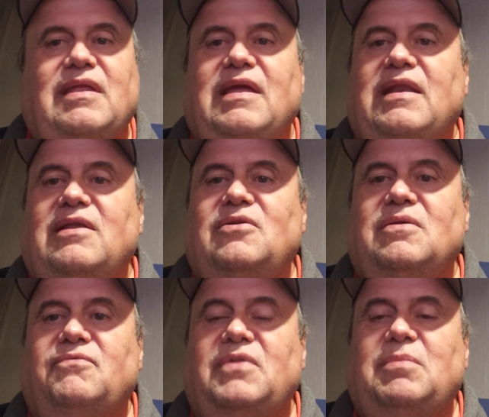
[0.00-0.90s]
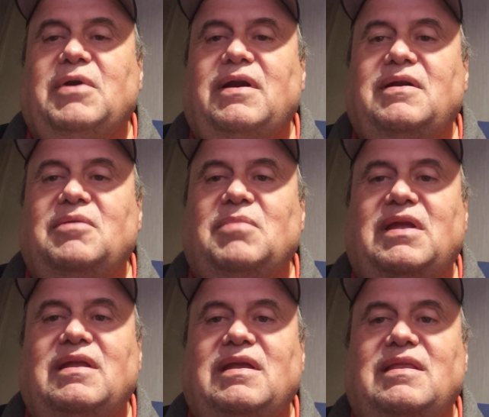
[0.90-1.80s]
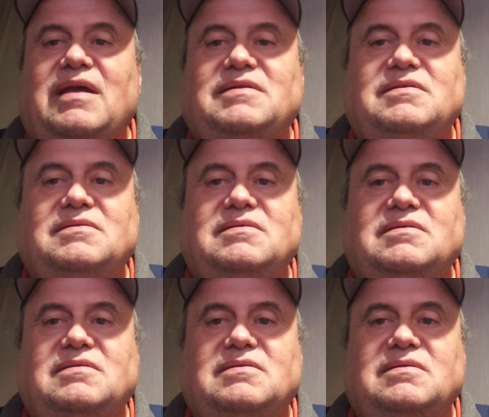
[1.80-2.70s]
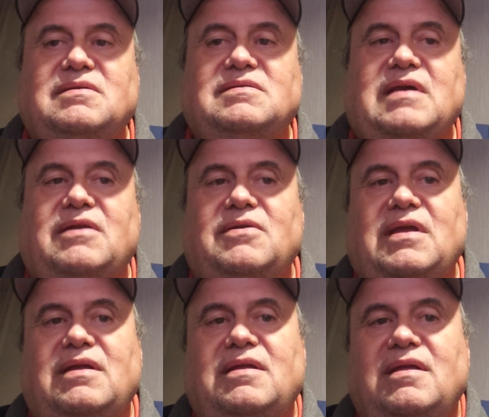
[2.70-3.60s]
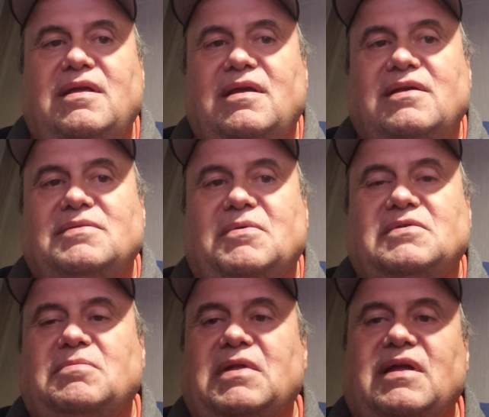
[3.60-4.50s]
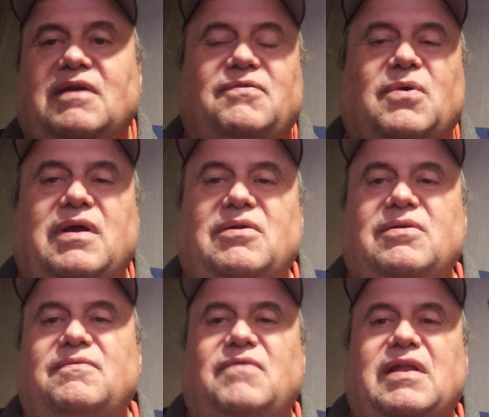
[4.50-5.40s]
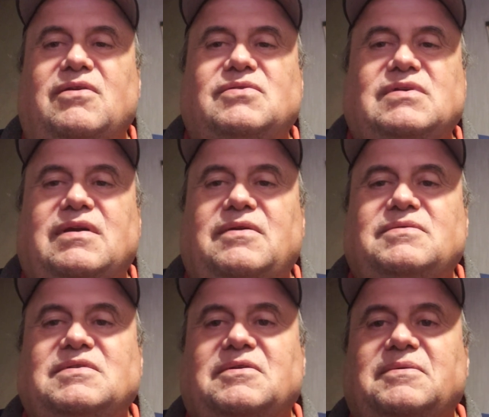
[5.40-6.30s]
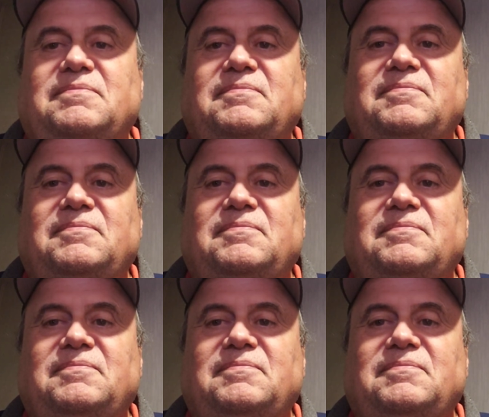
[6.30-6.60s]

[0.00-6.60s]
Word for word: heading to the flea market in McKinney, Texas this Saturday. It's supposed to be like 400 vendors there, so